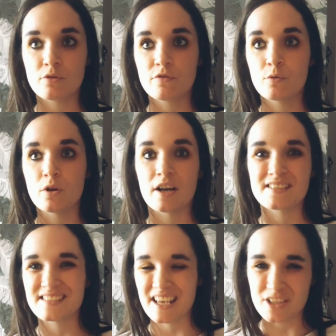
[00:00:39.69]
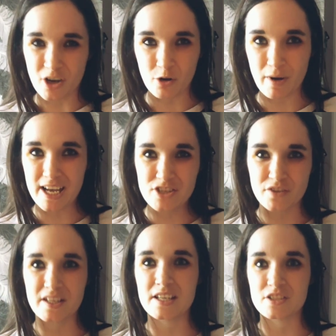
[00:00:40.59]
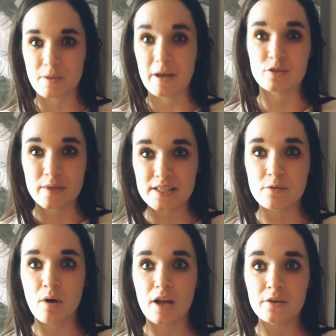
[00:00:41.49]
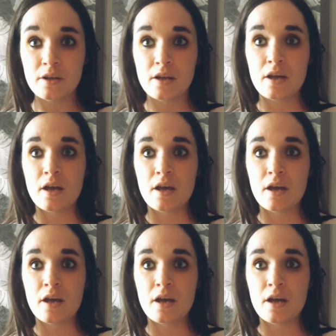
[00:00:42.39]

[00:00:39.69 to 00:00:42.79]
your full licence at a younger age. I think it's about 21.